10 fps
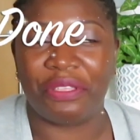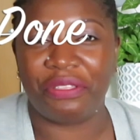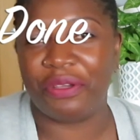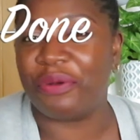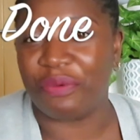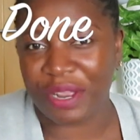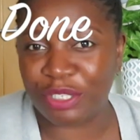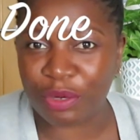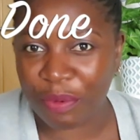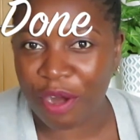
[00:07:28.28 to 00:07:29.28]
a third
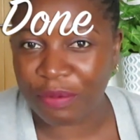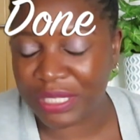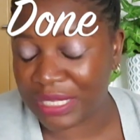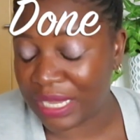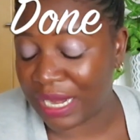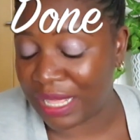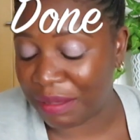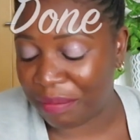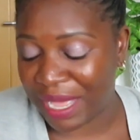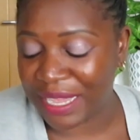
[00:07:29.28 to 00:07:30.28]
rental property,
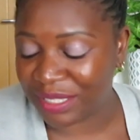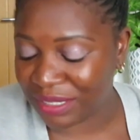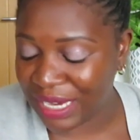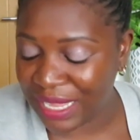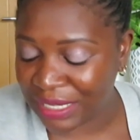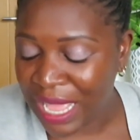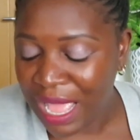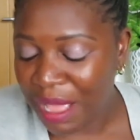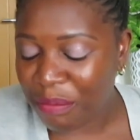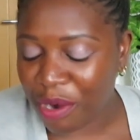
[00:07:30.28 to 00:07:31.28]
another buy-to-let
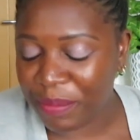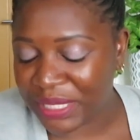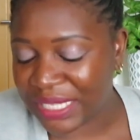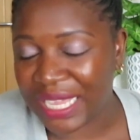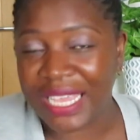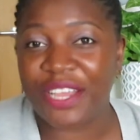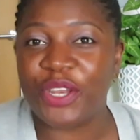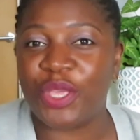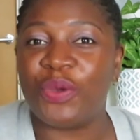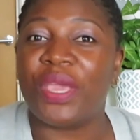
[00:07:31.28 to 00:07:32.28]
property here in
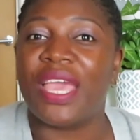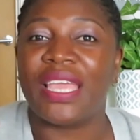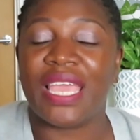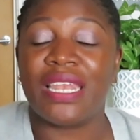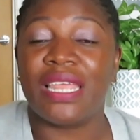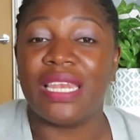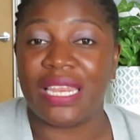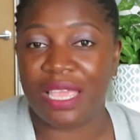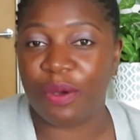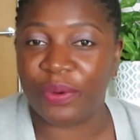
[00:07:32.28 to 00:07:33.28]
the UK, again,
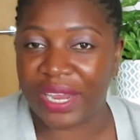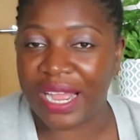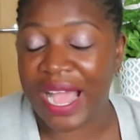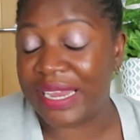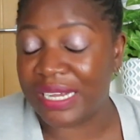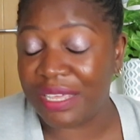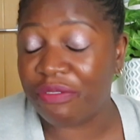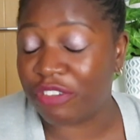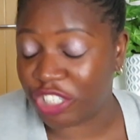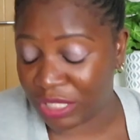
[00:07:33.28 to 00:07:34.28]
near where I
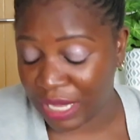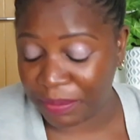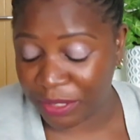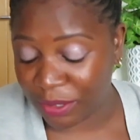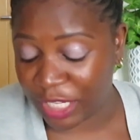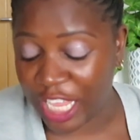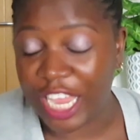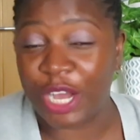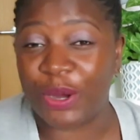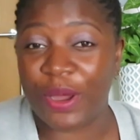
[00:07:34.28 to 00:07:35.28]
live, which is
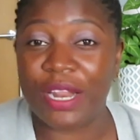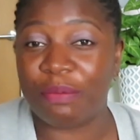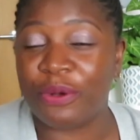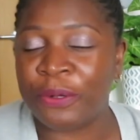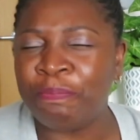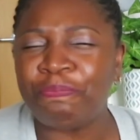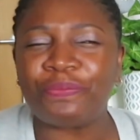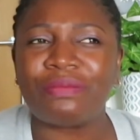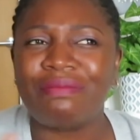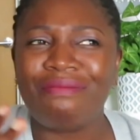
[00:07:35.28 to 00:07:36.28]
absolutely incredible.
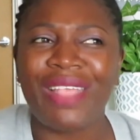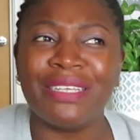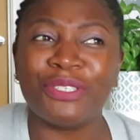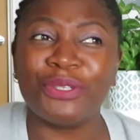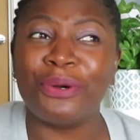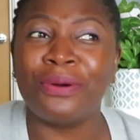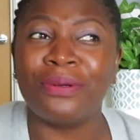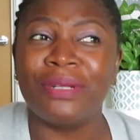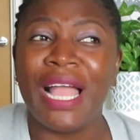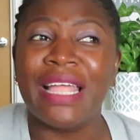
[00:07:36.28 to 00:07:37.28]

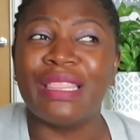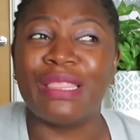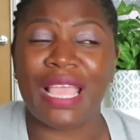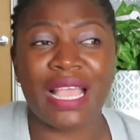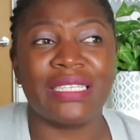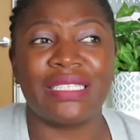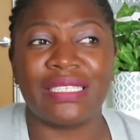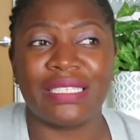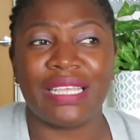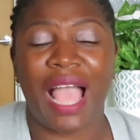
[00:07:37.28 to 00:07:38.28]
So
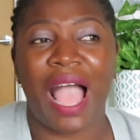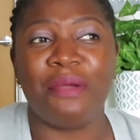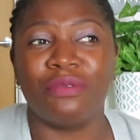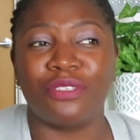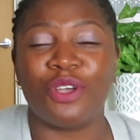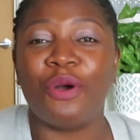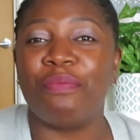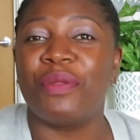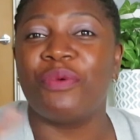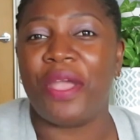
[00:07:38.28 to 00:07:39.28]
this, I was
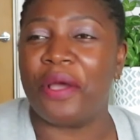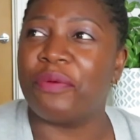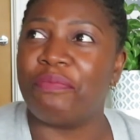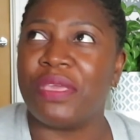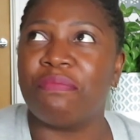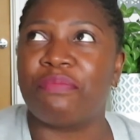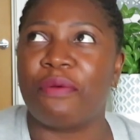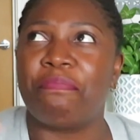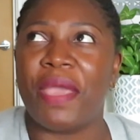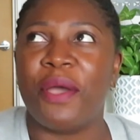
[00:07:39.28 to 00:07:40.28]
hoping, will help me
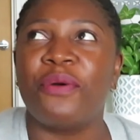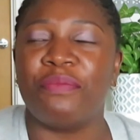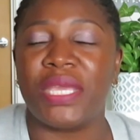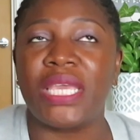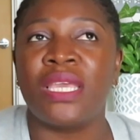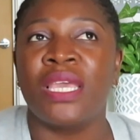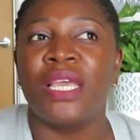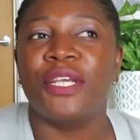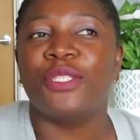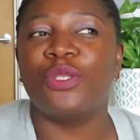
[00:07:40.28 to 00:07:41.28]
propel me
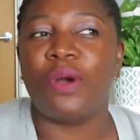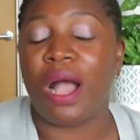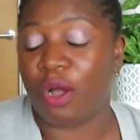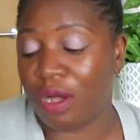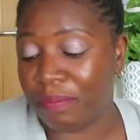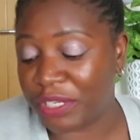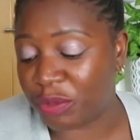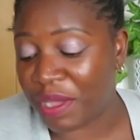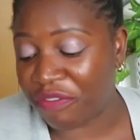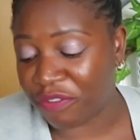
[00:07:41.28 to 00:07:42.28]
to
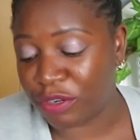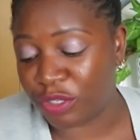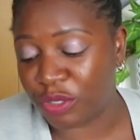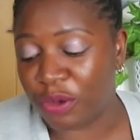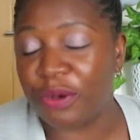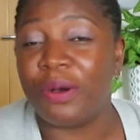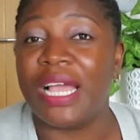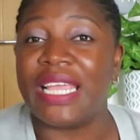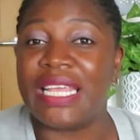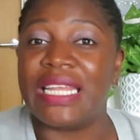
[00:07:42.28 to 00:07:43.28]
accomplish my first
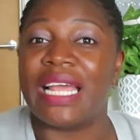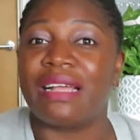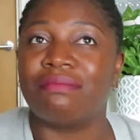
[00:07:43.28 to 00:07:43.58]
goal. It,